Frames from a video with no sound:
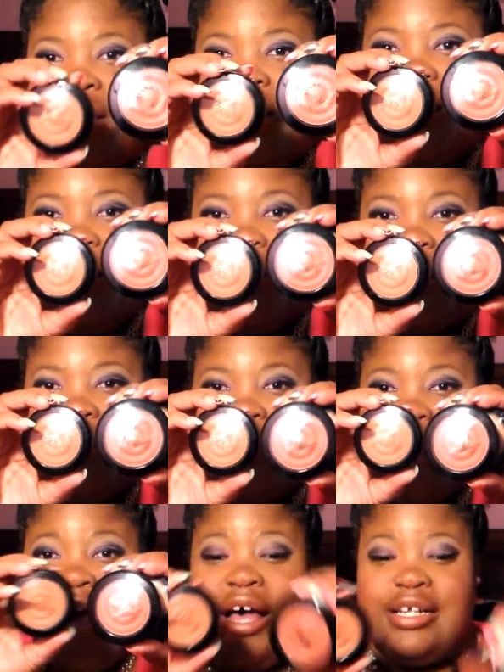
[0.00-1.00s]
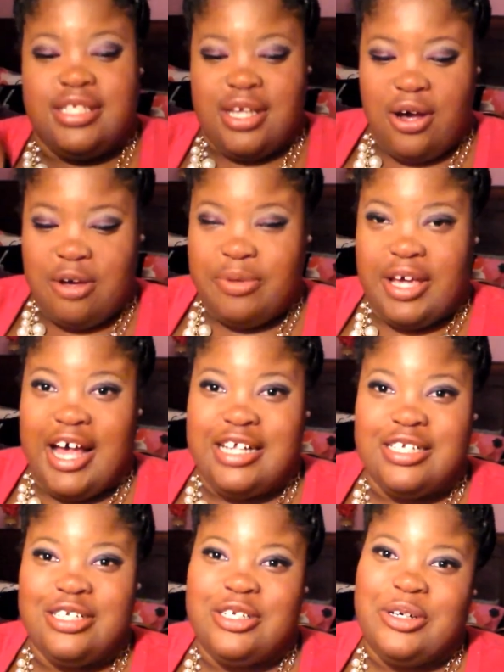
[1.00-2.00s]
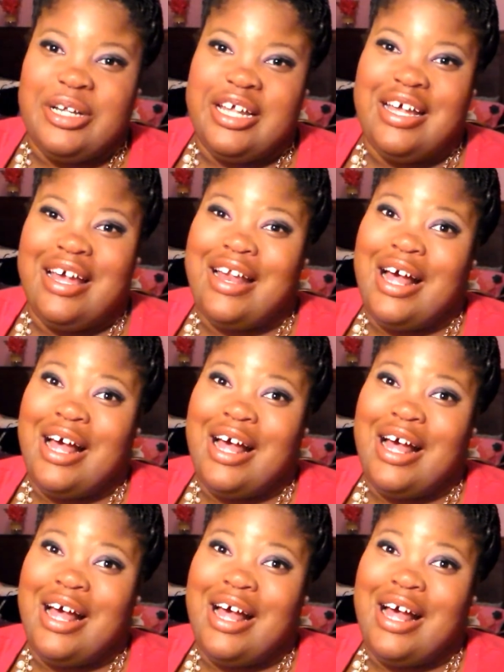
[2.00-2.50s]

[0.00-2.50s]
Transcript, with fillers: And yeah, so I hope you guys enjoyed it,